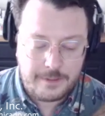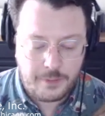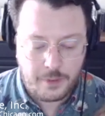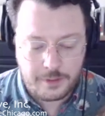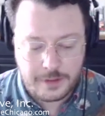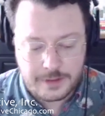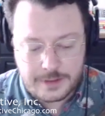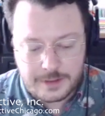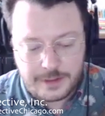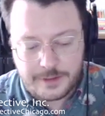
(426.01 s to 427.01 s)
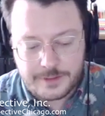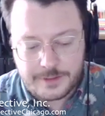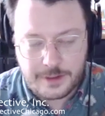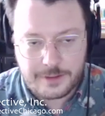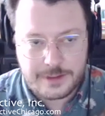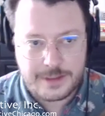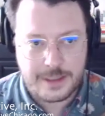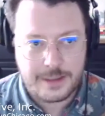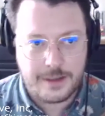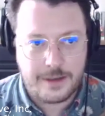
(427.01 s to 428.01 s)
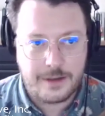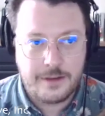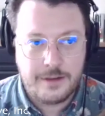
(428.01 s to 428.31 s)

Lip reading: Portland, he used to go to daycare